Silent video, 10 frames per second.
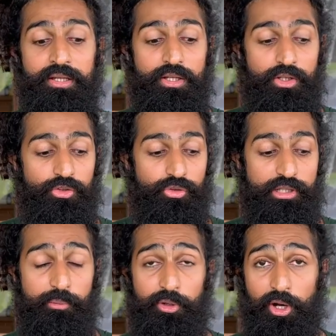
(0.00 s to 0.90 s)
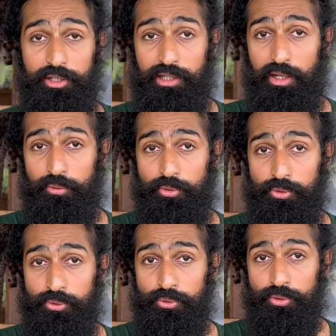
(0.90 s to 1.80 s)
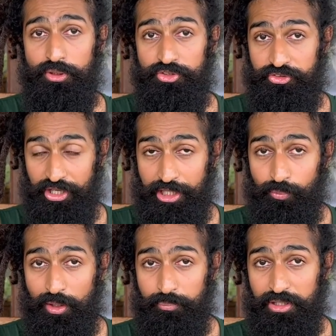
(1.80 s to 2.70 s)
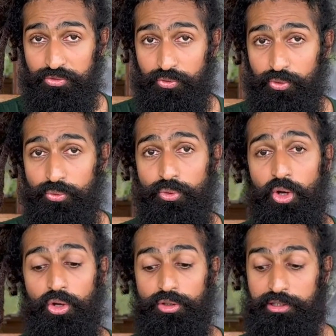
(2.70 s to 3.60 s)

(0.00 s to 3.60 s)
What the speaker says: So they were not allowed to stay in one place for too long,